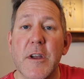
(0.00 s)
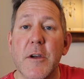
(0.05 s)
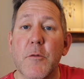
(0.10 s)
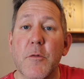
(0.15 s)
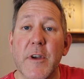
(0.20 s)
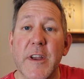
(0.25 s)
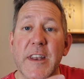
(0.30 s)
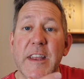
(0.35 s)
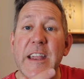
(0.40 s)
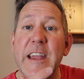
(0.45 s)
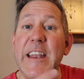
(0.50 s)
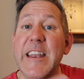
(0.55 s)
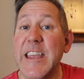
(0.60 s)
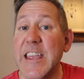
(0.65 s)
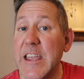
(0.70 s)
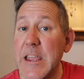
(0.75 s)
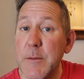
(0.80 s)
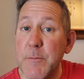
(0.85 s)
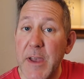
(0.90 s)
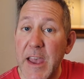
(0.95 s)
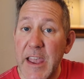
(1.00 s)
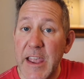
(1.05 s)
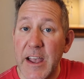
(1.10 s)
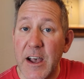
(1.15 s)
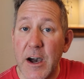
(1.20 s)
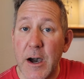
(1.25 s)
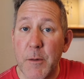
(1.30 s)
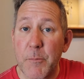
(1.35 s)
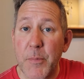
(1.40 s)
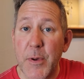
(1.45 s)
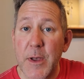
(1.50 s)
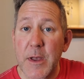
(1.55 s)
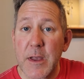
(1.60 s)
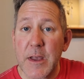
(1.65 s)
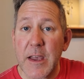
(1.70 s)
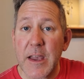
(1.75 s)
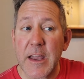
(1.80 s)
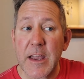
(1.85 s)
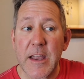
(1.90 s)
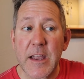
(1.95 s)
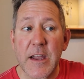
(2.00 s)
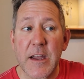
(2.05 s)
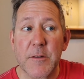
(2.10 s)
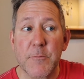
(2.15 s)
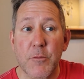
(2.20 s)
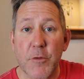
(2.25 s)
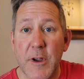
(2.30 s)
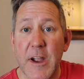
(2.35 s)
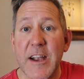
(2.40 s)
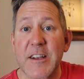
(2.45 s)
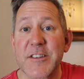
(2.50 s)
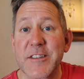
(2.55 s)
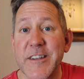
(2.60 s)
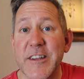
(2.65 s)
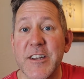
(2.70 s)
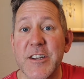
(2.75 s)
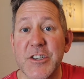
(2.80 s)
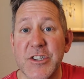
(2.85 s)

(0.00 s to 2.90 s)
We're going to get eBay up, and we're actually going to